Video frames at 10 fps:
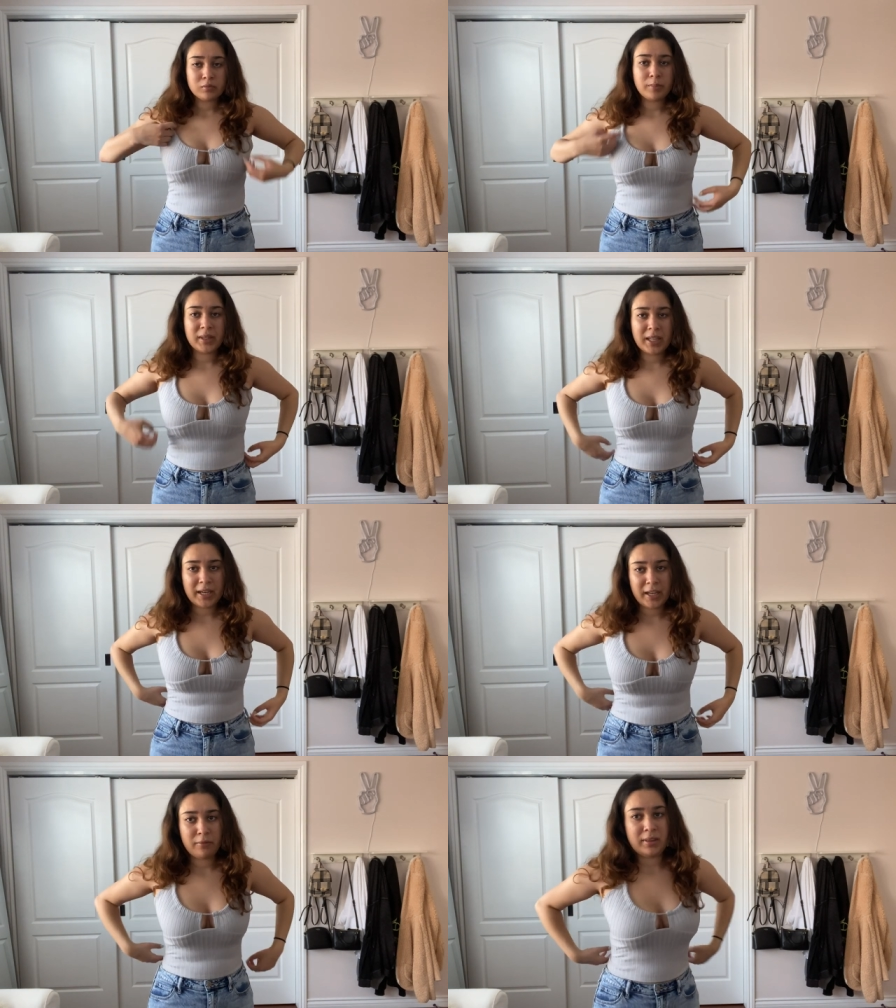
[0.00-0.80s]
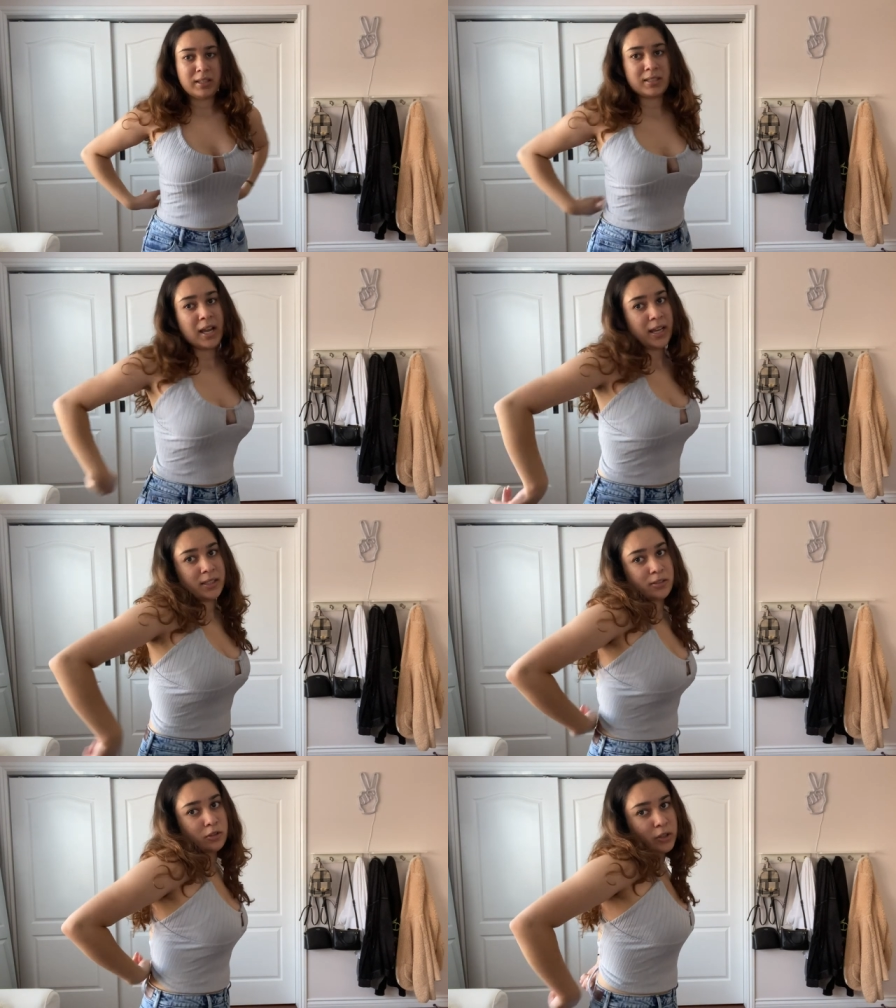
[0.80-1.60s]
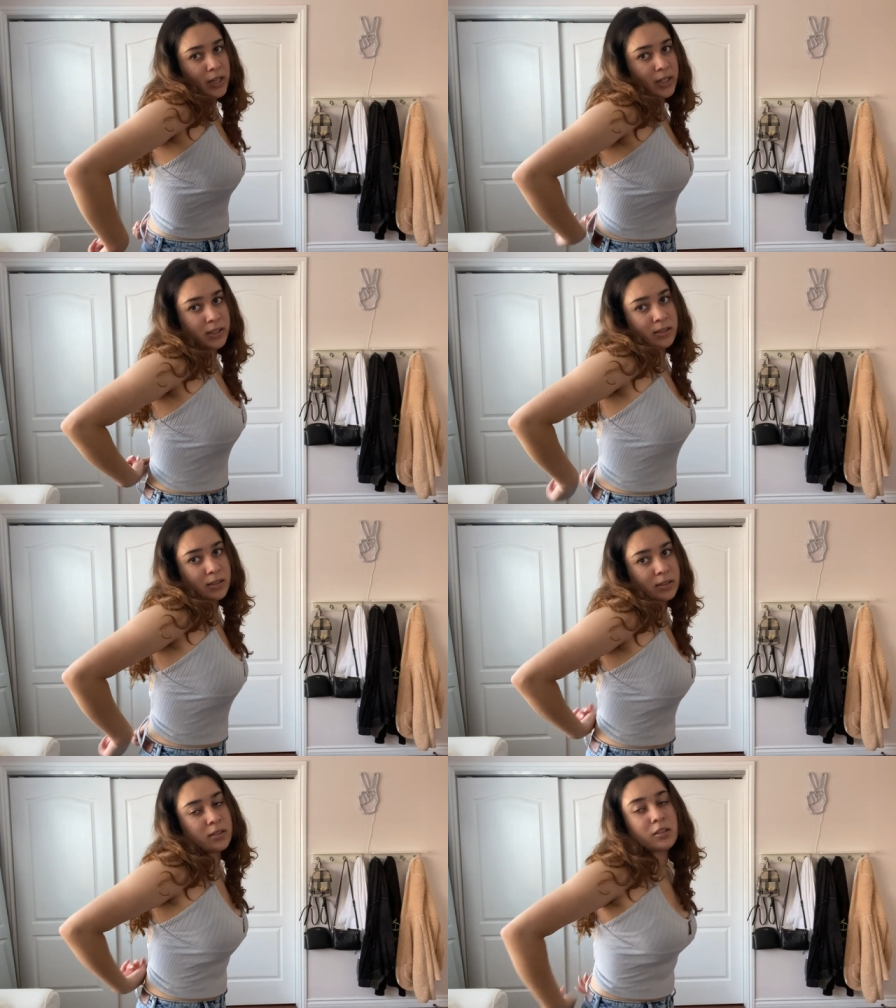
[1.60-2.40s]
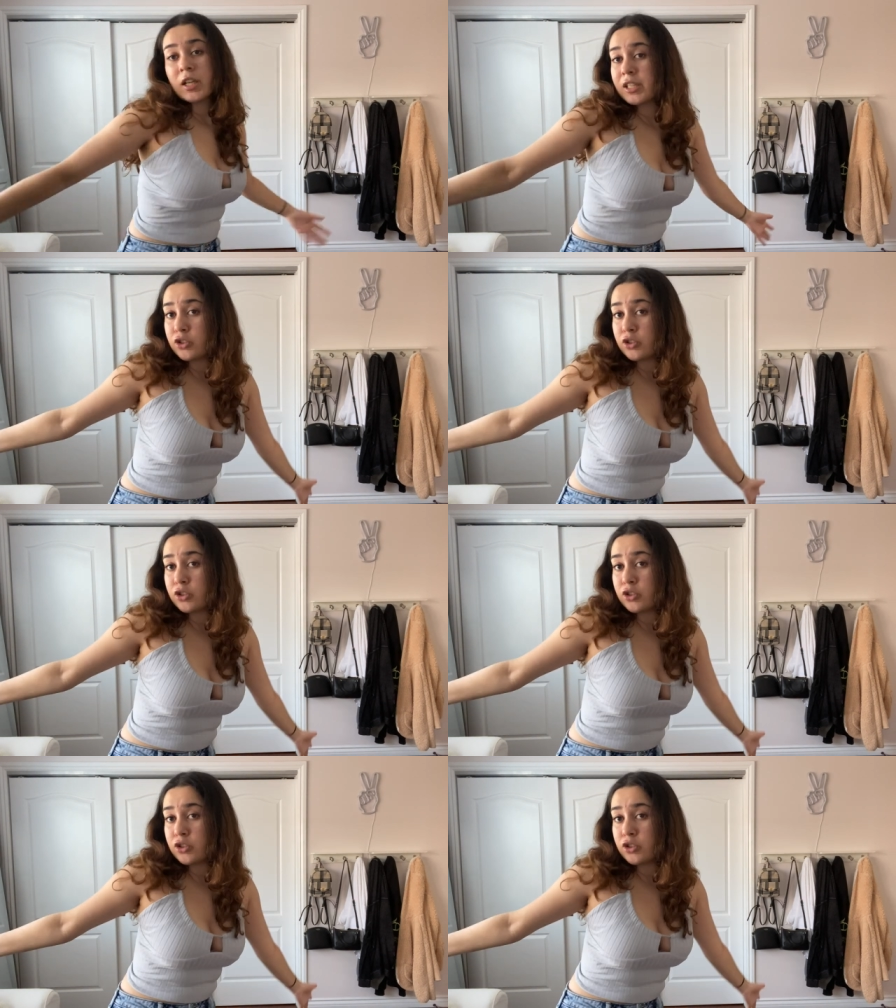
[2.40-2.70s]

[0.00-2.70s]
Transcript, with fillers: But then again, with the tie stringies, it's